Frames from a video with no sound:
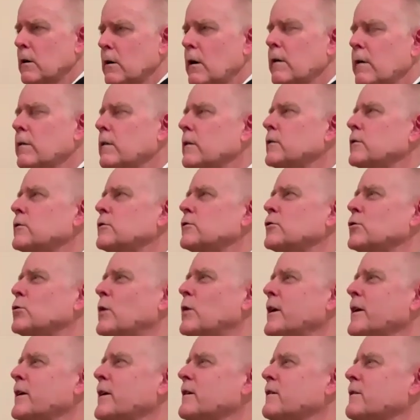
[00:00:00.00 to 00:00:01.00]
On the
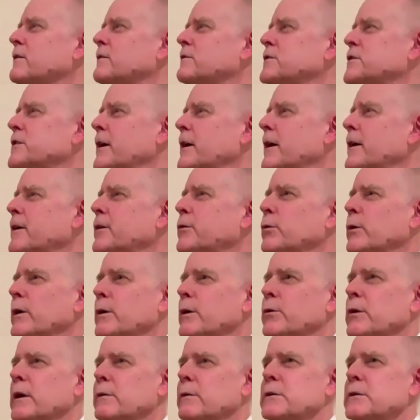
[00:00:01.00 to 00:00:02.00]
20th of
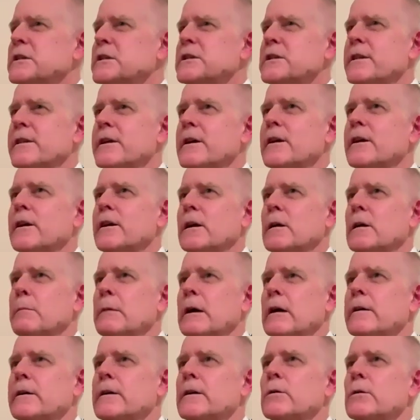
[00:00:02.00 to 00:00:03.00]
January, when I was thinking
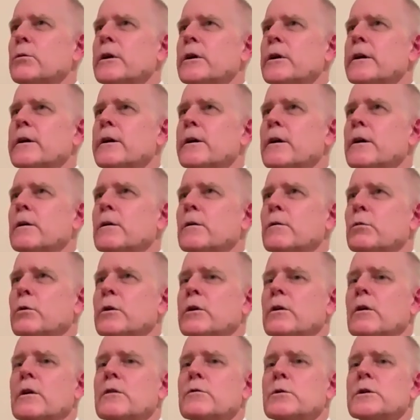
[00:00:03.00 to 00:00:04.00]
about, here we go,
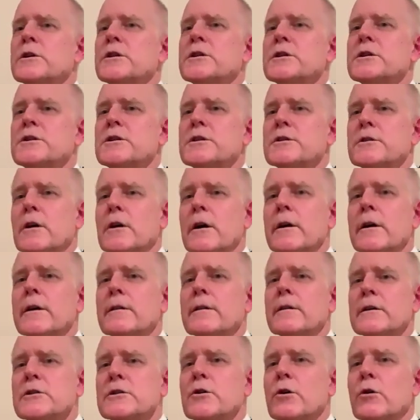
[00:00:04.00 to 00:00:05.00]
we're just
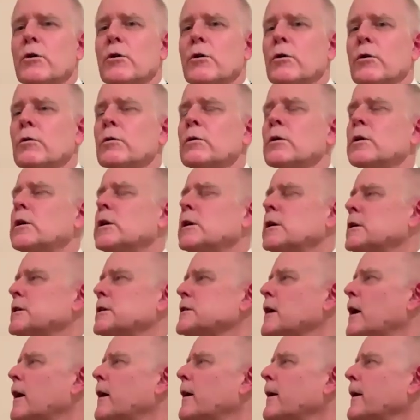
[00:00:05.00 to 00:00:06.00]
starting this whole
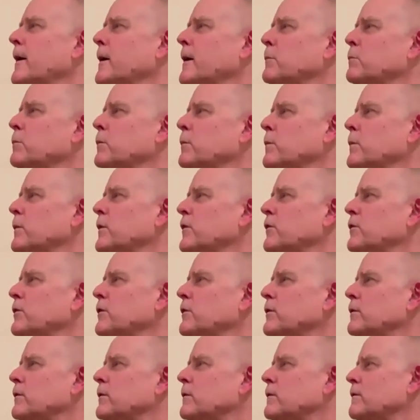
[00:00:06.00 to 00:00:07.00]
time, this
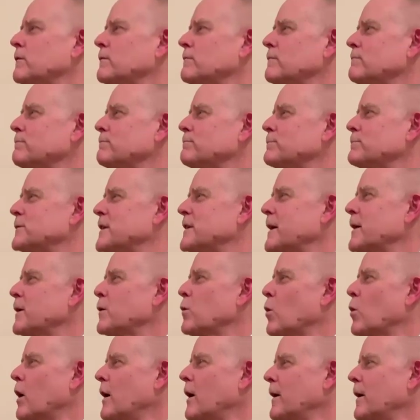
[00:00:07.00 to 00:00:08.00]
is day
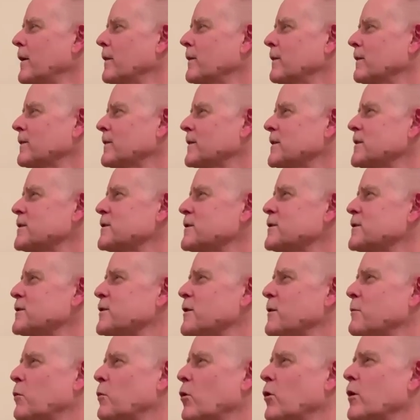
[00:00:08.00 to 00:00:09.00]
one, this is
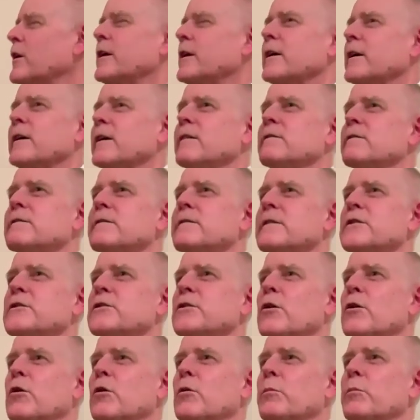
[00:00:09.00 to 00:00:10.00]
the morning of
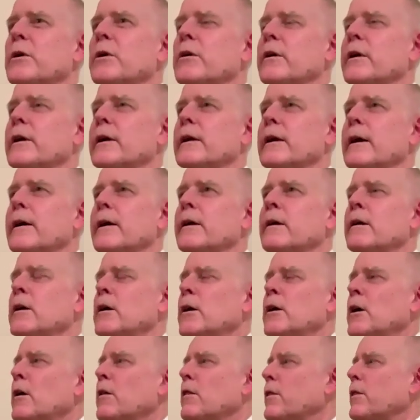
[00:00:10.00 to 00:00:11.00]
this whole period, I
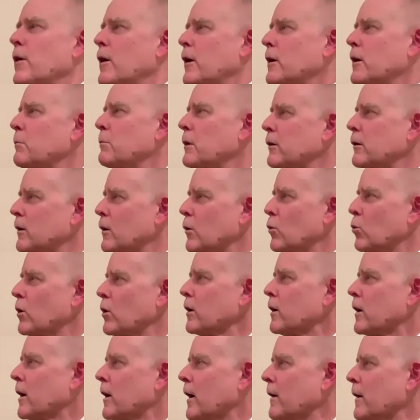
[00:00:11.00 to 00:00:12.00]
thought about our
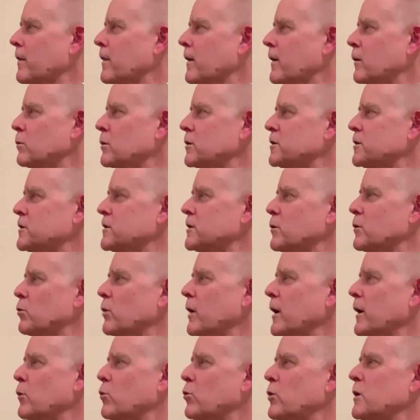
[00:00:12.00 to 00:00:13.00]
work gatha, which is the
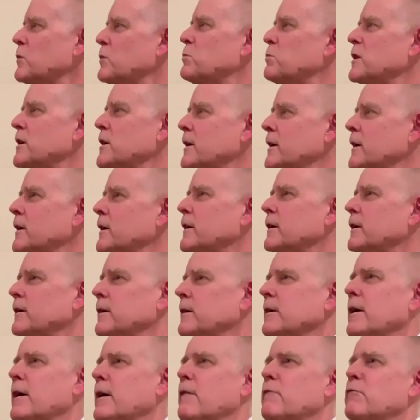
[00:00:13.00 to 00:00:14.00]
way we
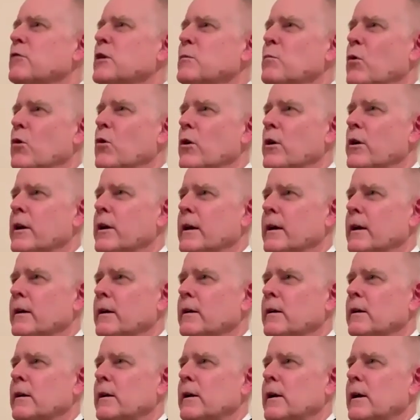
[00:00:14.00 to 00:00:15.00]
begin every
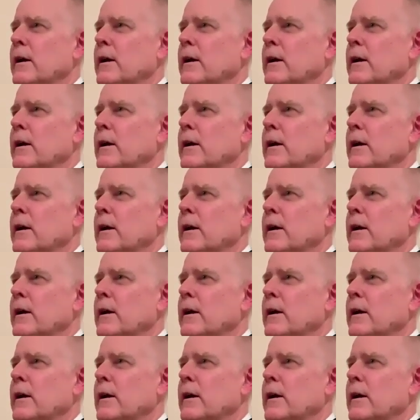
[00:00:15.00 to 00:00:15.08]
morning